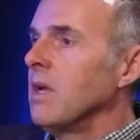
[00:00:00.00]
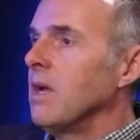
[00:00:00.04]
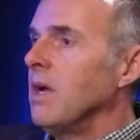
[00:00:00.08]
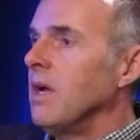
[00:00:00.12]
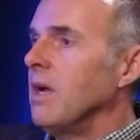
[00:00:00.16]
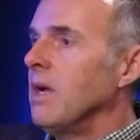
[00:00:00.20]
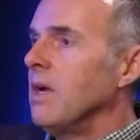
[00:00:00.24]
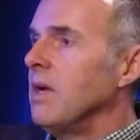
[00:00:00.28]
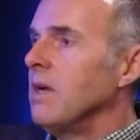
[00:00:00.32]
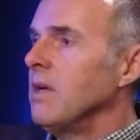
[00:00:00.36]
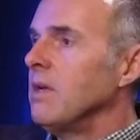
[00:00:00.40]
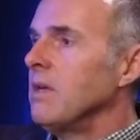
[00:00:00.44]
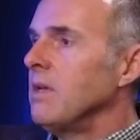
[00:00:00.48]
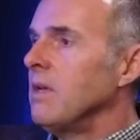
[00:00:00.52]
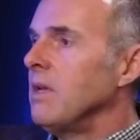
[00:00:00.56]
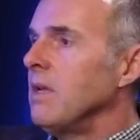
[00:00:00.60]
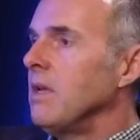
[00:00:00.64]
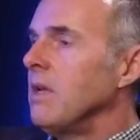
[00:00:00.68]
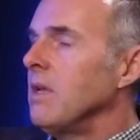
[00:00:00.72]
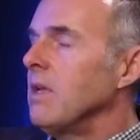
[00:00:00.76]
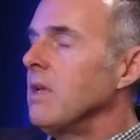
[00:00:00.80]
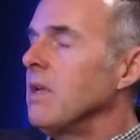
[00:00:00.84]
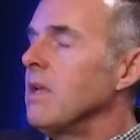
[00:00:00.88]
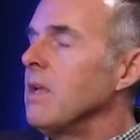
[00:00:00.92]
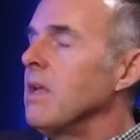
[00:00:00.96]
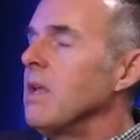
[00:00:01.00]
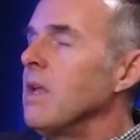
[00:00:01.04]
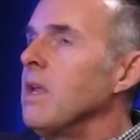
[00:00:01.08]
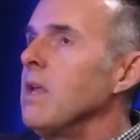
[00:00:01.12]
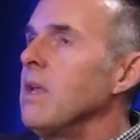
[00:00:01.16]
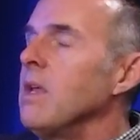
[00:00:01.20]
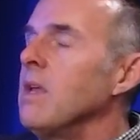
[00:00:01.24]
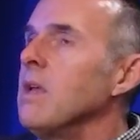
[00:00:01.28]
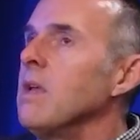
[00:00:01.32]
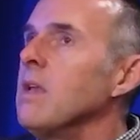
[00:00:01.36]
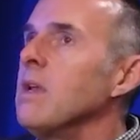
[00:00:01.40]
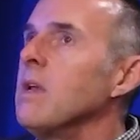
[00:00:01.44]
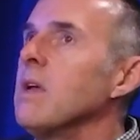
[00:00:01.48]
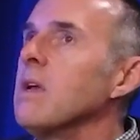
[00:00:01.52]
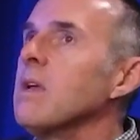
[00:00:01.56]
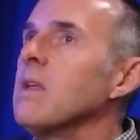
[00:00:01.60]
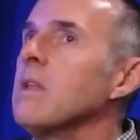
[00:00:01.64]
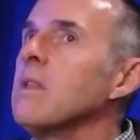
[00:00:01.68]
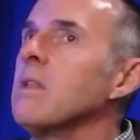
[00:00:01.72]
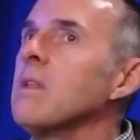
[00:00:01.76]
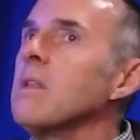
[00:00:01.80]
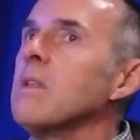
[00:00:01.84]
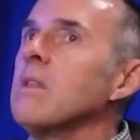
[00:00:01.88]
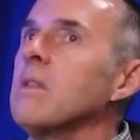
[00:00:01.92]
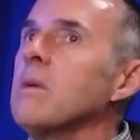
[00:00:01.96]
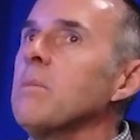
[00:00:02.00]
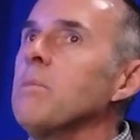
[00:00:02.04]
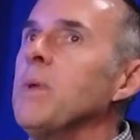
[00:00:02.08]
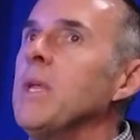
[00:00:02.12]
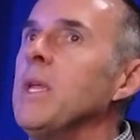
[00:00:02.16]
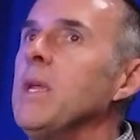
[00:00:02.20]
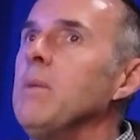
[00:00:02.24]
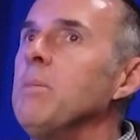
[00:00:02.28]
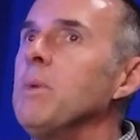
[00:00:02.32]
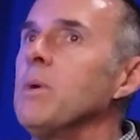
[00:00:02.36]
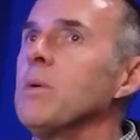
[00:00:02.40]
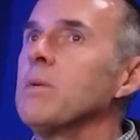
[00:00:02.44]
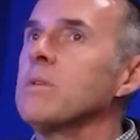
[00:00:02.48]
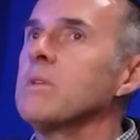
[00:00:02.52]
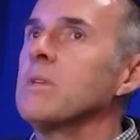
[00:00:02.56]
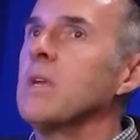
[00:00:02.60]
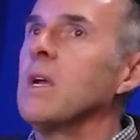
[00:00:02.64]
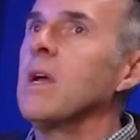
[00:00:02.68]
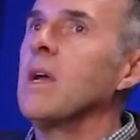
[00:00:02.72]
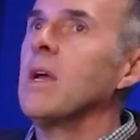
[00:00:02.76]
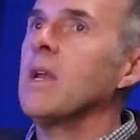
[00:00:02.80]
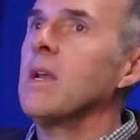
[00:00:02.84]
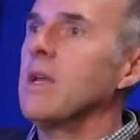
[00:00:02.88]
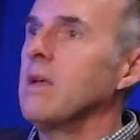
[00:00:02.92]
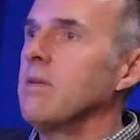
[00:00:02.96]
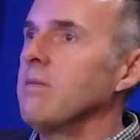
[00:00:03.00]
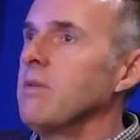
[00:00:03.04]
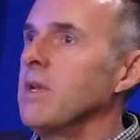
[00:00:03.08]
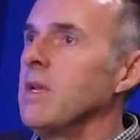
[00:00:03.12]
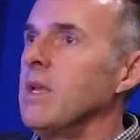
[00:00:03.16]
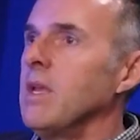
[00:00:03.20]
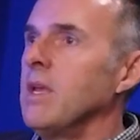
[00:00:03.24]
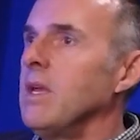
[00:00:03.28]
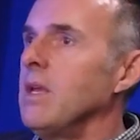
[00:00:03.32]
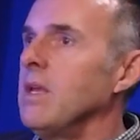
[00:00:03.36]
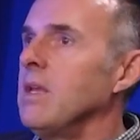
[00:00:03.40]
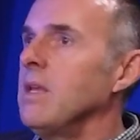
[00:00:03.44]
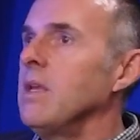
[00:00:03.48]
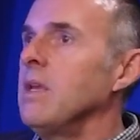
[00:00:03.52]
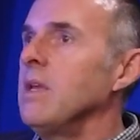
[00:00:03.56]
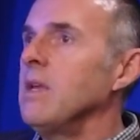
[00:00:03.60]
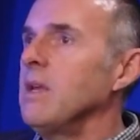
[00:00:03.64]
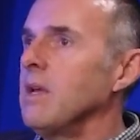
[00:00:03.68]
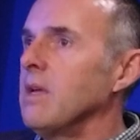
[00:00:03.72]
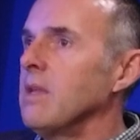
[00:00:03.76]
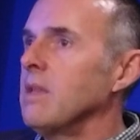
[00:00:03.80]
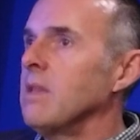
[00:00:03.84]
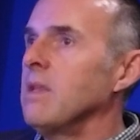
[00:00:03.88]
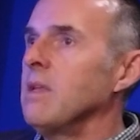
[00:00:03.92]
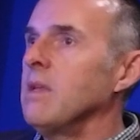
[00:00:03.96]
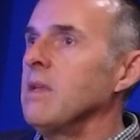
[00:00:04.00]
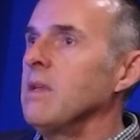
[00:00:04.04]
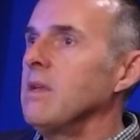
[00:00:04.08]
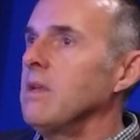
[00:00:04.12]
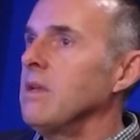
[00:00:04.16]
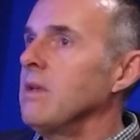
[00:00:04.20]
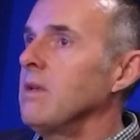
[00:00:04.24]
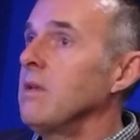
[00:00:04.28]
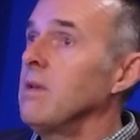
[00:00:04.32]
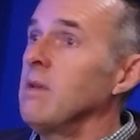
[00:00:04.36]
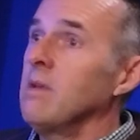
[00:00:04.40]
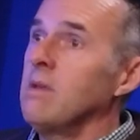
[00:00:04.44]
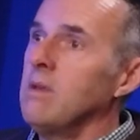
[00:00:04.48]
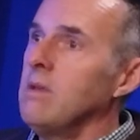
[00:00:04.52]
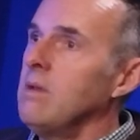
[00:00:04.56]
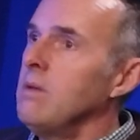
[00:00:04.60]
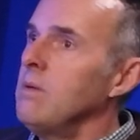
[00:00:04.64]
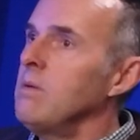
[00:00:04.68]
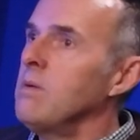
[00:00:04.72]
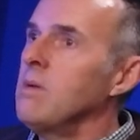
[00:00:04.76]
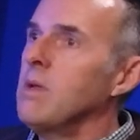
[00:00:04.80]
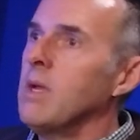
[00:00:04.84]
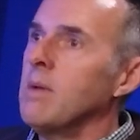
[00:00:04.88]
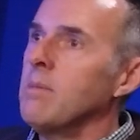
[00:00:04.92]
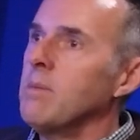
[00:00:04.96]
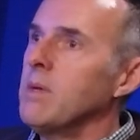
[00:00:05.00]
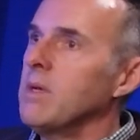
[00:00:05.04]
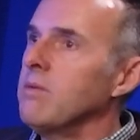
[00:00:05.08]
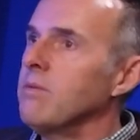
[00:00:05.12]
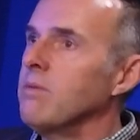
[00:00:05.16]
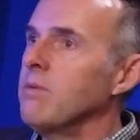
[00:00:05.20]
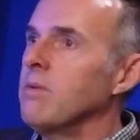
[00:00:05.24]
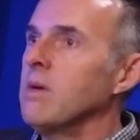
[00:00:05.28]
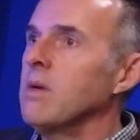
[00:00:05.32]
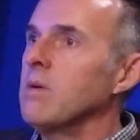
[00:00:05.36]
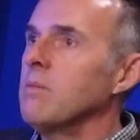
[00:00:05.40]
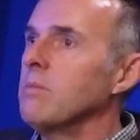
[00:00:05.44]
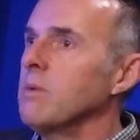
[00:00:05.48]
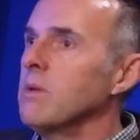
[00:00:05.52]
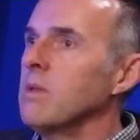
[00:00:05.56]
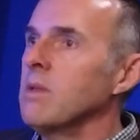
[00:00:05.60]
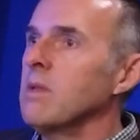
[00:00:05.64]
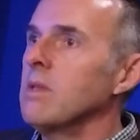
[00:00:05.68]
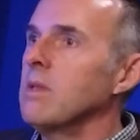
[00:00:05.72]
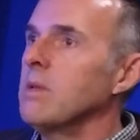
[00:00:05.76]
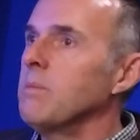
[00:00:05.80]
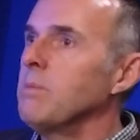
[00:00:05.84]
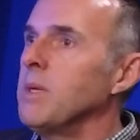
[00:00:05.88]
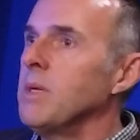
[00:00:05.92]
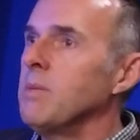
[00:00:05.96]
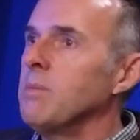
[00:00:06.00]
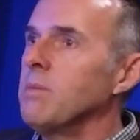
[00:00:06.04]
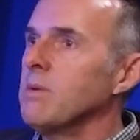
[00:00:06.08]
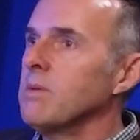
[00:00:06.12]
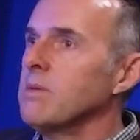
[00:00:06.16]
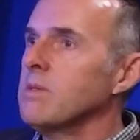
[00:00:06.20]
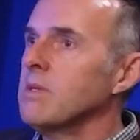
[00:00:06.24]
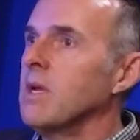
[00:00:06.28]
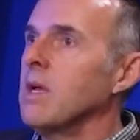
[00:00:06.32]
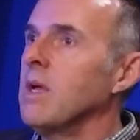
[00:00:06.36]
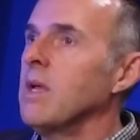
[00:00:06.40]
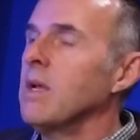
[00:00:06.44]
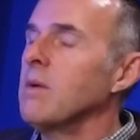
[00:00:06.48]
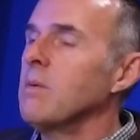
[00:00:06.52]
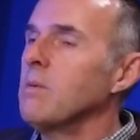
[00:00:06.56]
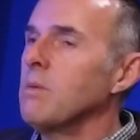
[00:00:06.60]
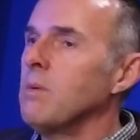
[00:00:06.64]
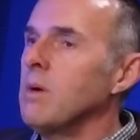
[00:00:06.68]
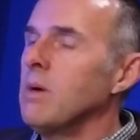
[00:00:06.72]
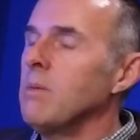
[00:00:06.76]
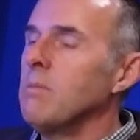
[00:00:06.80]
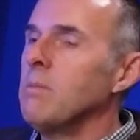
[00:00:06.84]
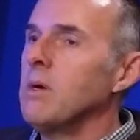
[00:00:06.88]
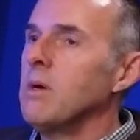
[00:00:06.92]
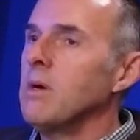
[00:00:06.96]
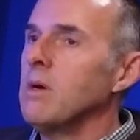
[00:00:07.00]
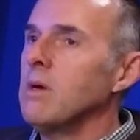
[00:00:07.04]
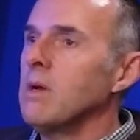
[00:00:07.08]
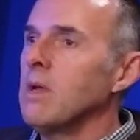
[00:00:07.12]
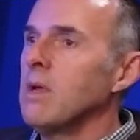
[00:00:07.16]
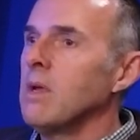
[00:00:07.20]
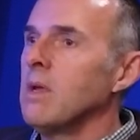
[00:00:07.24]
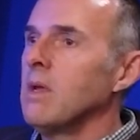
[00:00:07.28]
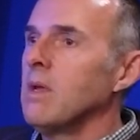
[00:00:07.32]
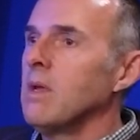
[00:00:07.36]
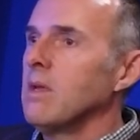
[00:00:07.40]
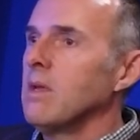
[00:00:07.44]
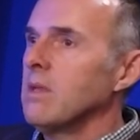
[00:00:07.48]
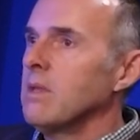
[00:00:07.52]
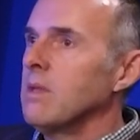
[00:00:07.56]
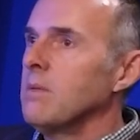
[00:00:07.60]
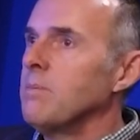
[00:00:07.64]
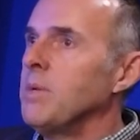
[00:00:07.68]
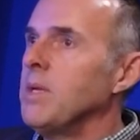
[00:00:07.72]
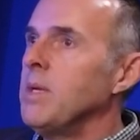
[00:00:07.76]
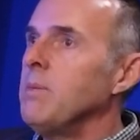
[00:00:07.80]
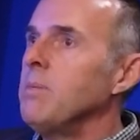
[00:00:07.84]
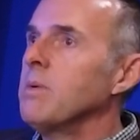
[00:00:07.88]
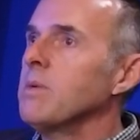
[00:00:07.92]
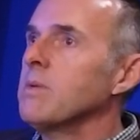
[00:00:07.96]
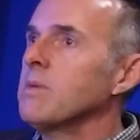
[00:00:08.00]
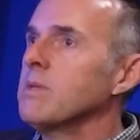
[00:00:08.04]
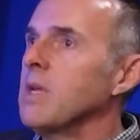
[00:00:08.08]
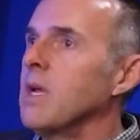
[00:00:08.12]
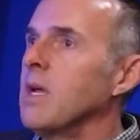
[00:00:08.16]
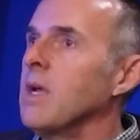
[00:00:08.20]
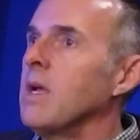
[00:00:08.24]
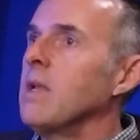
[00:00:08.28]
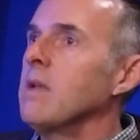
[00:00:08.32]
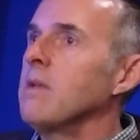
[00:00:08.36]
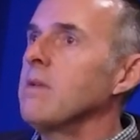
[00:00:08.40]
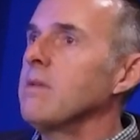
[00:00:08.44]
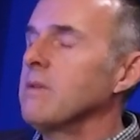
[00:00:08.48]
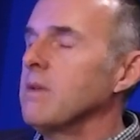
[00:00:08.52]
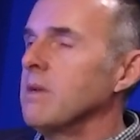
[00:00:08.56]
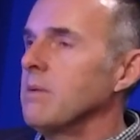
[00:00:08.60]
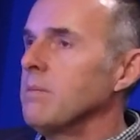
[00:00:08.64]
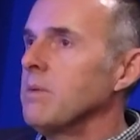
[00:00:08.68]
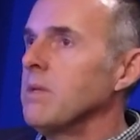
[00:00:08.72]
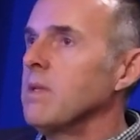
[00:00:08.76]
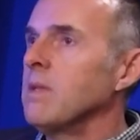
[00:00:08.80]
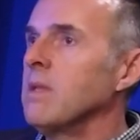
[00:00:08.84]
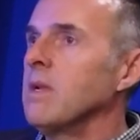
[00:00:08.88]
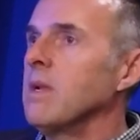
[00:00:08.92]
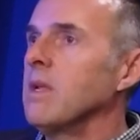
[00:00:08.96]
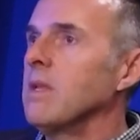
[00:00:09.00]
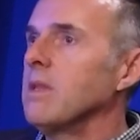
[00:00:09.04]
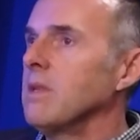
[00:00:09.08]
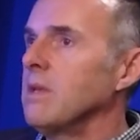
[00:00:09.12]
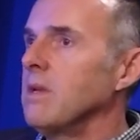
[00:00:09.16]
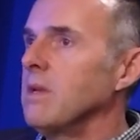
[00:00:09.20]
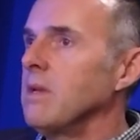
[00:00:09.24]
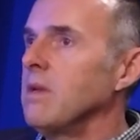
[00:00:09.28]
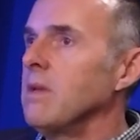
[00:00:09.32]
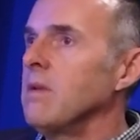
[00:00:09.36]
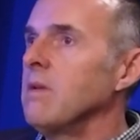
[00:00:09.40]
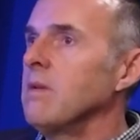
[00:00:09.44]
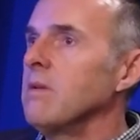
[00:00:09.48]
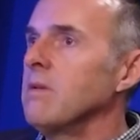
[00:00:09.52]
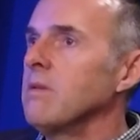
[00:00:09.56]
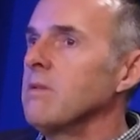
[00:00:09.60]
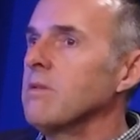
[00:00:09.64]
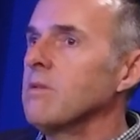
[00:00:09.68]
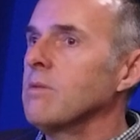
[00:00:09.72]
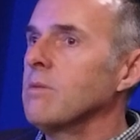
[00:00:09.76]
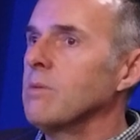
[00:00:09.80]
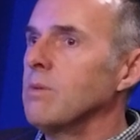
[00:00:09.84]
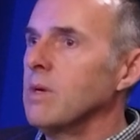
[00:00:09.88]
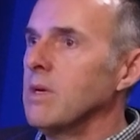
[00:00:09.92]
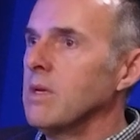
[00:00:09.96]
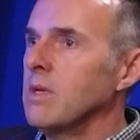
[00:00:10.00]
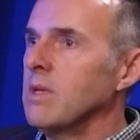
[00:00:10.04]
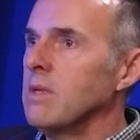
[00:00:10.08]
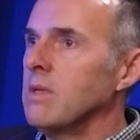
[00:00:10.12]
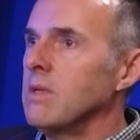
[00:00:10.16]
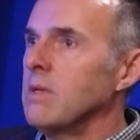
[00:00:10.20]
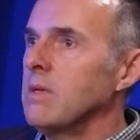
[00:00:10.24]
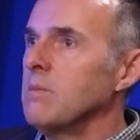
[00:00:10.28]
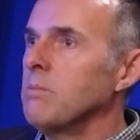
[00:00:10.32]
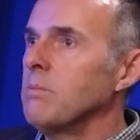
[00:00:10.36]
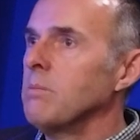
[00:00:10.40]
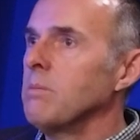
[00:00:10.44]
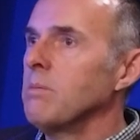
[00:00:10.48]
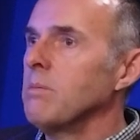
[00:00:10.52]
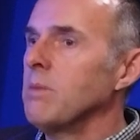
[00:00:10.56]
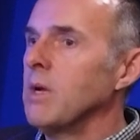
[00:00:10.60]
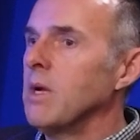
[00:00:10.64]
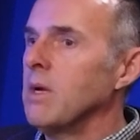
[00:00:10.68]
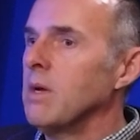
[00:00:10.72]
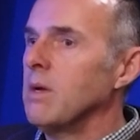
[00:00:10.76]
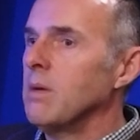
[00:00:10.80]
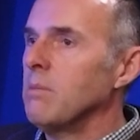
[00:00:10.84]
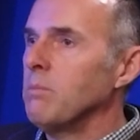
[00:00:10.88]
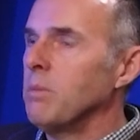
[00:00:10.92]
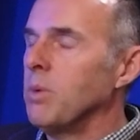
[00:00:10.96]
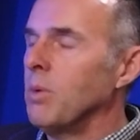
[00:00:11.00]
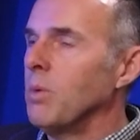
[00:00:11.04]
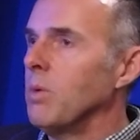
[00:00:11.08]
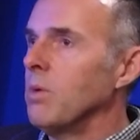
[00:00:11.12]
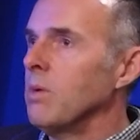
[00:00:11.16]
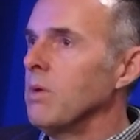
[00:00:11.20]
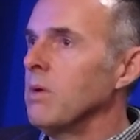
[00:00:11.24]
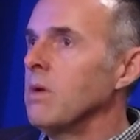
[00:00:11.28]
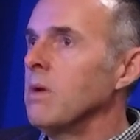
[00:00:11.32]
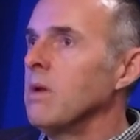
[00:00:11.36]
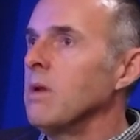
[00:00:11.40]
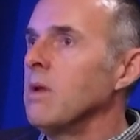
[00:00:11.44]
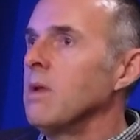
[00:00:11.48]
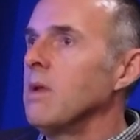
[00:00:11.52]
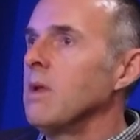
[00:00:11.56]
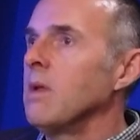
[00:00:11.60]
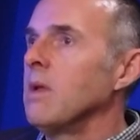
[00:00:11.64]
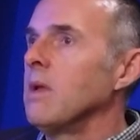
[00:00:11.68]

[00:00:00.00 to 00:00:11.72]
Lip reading: And the people side of it, Andy, I think, and you coming from really the people side in Walmart, the people side is something that I think is critically important.